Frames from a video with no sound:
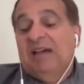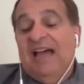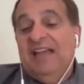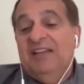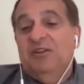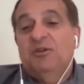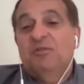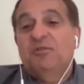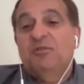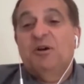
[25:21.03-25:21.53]

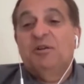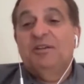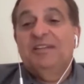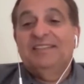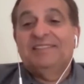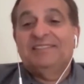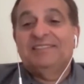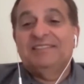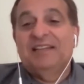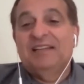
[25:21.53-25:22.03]
don't know.
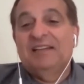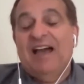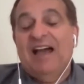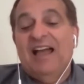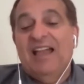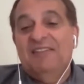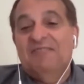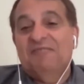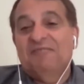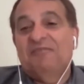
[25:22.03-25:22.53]
It's
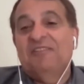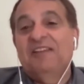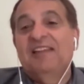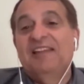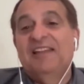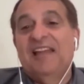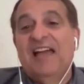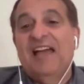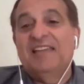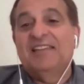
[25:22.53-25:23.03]
I feel
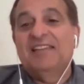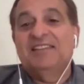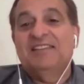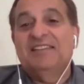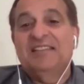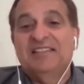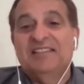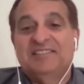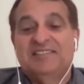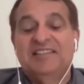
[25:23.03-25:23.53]
like
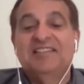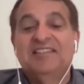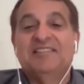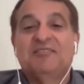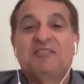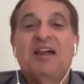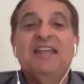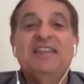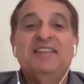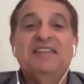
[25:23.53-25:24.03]
this is
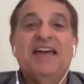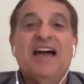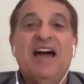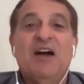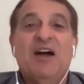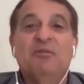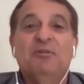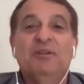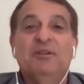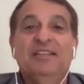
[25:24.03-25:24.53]
right
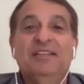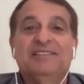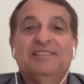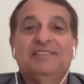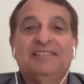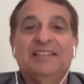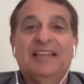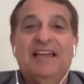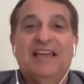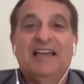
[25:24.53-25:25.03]
now. It's
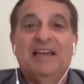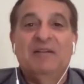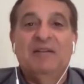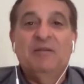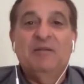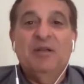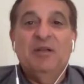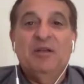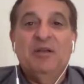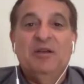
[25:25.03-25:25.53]
the
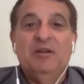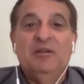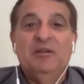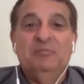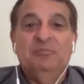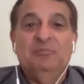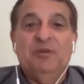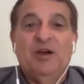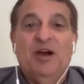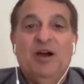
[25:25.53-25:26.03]

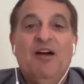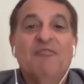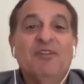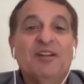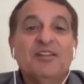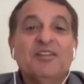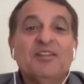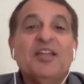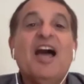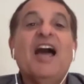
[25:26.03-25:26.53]

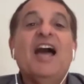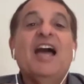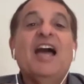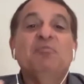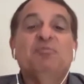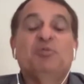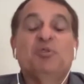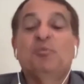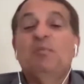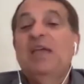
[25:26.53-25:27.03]
our time
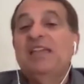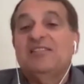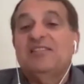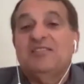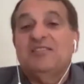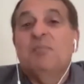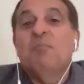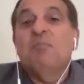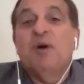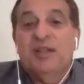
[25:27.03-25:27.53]
to make
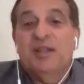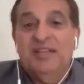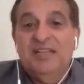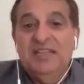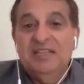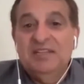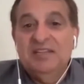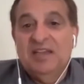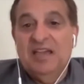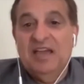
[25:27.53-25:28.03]
some
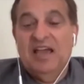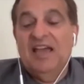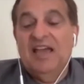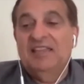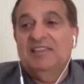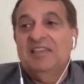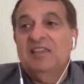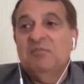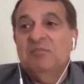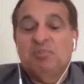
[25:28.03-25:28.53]
money. I
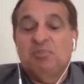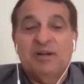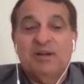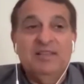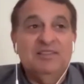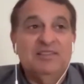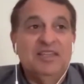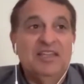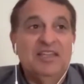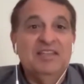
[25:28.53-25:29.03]
think
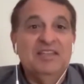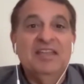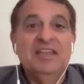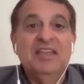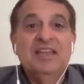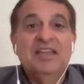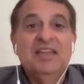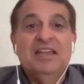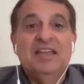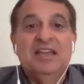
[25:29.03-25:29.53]
printing.
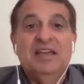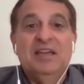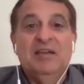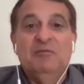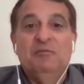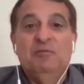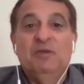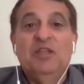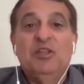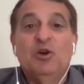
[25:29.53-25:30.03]

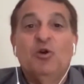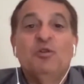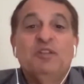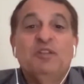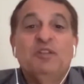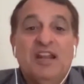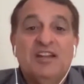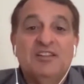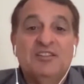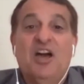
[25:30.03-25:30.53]

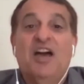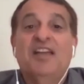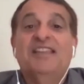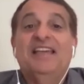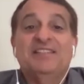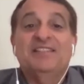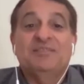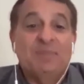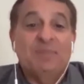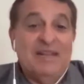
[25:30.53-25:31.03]
There are not
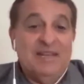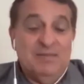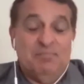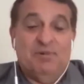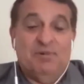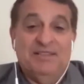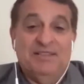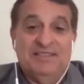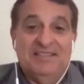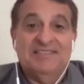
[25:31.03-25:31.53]
as many
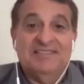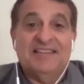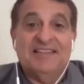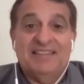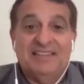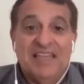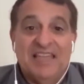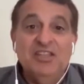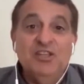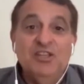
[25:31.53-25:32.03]
printers as
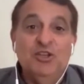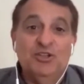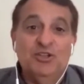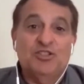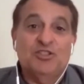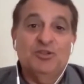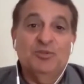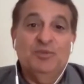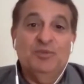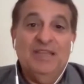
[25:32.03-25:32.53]
they
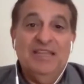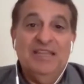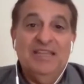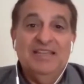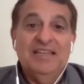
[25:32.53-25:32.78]
used to be,